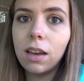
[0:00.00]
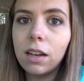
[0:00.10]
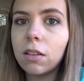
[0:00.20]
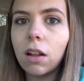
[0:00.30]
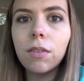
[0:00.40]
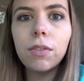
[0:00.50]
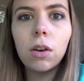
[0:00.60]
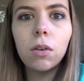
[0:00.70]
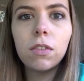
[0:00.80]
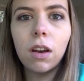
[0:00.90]
And a lot of
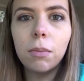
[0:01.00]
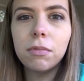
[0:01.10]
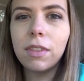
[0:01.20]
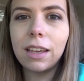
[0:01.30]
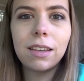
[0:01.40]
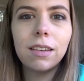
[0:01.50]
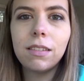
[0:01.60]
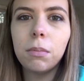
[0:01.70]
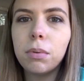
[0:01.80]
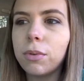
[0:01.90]
those um, like
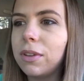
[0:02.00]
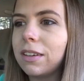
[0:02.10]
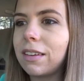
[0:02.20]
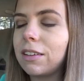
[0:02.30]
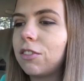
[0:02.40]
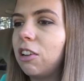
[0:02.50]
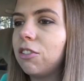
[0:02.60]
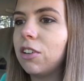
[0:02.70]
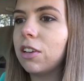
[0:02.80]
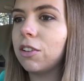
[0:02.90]
simple things like
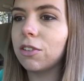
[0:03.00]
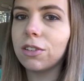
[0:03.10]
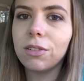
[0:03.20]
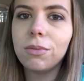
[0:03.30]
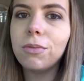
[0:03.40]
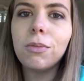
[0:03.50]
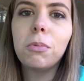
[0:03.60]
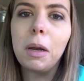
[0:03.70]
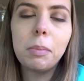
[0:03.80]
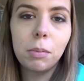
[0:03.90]
changing your
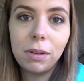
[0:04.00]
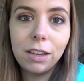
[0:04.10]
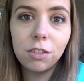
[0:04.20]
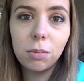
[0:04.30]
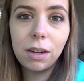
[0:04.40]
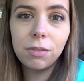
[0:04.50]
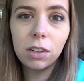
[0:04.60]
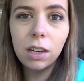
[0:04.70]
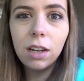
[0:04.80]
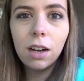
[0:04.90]
wiper blades or
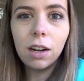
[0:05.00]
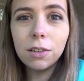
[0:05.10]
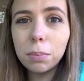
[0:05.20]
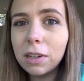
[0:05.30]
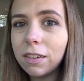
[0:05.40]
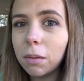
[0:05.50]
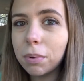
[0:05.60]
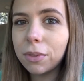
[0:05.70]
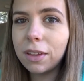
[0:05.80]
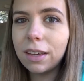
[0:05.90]
whatever are pretty
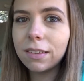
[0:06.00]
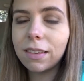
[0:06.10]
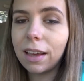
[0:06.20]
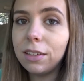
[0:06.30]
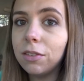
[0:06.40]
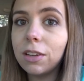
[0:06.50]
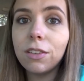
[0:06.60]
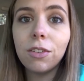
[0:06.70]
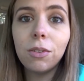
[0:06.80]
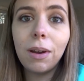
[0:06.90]
simple things that you can
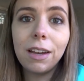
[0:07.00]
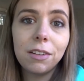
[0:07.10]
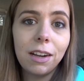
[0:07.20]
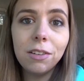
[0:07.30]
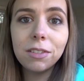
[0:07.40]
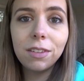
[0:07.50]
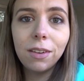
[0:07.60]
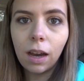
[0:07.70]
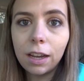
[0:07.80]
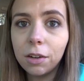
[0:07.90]
do at your house.
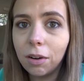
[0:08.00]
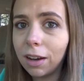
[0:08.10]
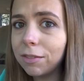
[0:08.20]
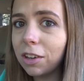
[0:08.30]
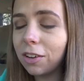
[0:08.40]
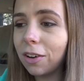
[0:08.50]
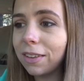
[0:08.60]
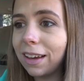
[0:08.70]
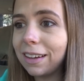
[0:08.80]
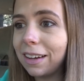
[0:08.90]
I know I've done all
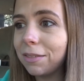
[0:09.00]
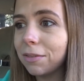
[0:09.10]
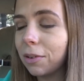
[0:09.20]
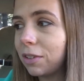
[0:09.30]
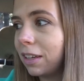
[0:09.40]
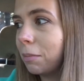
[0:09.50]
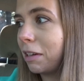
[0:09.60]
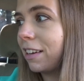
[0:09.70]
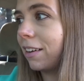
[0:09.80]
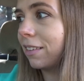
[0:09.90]
that. I've rotated my
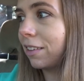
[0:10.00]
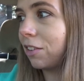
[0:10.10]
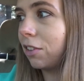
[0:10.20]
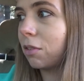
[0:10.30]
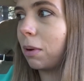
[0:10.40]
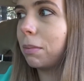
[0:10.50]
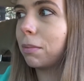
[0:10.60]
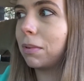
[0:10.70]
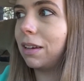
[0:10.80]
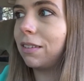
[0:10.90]
tires, I changed the wiper
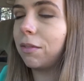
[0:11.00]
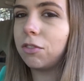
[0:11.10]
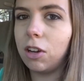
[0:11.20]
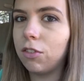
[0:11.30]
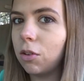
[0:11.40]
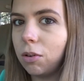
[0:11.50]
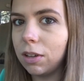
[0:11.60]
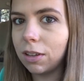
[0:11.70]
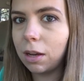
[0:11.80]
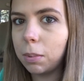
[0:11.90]
blades, I've changed the
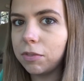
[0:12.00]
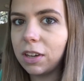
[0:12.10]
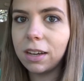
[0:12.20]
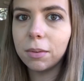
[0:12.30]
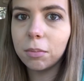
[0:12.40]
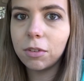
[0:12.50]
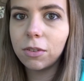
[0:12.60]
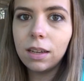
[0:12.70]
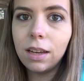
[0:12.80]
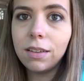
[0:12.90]
oil a couple of times.
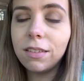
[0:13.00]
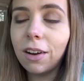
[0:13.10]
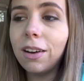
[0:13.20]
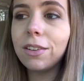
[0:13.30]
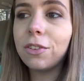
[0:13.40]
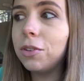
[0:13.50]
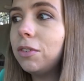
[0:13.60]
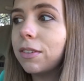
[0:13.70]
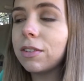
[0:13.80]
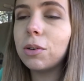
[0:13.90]
It's not too
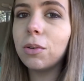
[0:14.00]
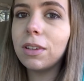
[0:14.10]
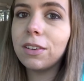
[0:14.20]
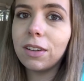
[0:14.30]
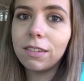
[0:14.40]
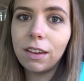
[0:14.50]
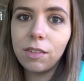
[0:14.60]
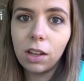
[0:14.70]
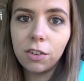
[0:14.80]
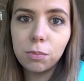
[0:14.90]
difficult and you can save
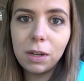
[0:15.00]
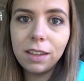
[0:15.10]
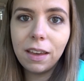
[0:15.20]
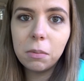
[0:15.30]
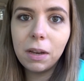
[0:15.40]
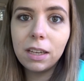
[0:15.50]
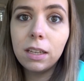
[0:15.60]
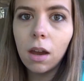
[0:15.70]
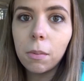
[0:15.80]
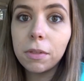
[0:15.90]
a lot of money that way.
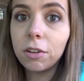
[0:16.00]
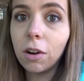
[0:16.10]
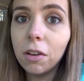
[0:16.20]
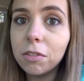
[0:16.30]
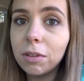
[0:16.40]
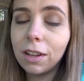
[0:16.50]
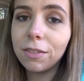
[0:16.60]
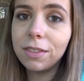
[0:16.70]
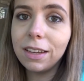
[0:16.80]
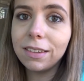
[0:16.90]
But there are also a lot
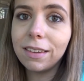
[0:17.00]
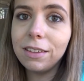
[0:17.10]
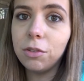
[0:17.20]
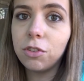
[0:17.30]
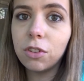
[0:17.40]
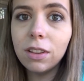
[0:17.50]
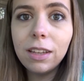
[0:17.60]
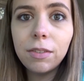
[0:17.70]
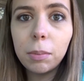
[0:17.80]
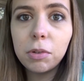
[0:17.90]
of things that you should
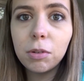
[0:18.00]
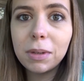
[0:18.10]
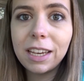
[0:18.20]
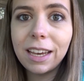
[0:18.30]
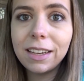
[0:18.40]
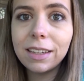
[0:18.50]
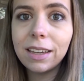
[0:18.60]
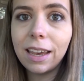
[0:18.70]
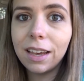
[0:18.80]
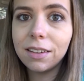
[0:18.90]
leave up to a
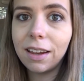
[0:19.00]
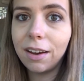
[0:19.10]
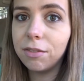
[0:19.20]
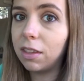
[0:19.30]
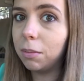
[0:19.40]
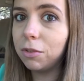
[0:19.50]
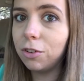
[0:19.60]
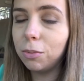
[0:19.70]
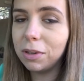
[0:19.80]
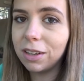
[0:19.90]
mechanic and have them
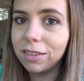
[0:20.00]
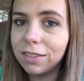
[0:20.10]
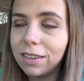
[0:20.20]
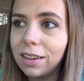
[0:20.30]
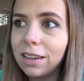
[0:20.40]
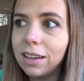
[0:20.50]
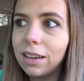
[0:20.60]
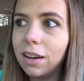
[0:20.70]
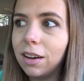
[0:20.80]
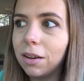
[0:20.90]
do, because
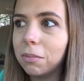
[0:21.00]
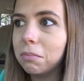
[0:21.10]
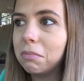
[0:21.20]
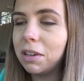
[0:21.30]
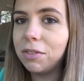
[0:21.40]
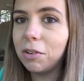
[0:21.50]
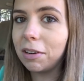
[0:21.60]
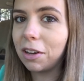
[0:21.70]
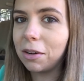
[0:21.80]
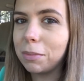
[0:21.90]
um, if you
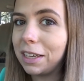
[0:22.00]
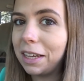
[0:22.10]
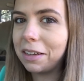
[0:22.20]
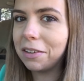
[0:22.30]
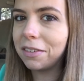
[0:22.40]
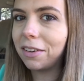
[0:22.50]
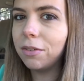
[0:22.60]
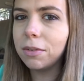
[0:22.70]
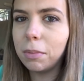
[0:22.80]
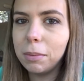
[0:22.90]
are not a mechanic
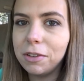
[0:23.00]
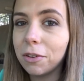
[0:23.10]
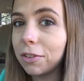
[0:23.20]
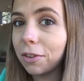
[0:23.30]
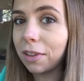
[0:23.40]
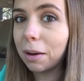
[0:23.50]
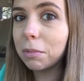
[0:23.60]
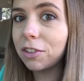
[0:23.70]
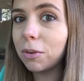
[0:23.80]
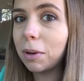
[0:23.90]
yourself and maybe don't know that
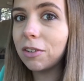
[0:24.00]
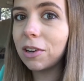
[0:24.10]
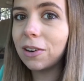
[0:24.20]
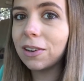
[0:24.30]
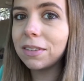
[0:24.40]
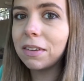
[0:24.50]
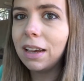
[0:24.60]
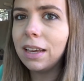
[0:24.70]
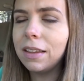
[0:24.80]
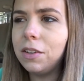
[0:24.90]
much about cars,
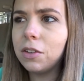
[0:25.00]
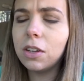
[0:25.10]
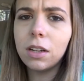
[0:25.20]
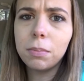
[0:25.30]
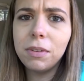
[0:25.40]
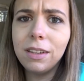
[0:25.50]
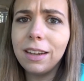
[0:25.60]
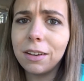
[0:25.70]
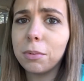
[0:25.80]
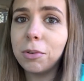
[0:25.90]
then you could up
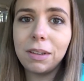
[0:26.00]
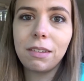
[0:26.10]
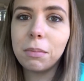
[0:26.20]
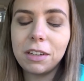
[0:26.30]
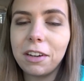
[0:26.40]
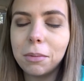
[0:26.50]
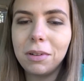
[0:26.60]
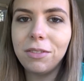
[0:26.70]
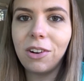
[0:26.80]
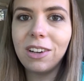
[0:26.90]
end up doing something
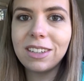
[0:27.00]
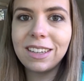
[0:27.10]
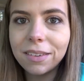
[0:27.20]
terribly wrong.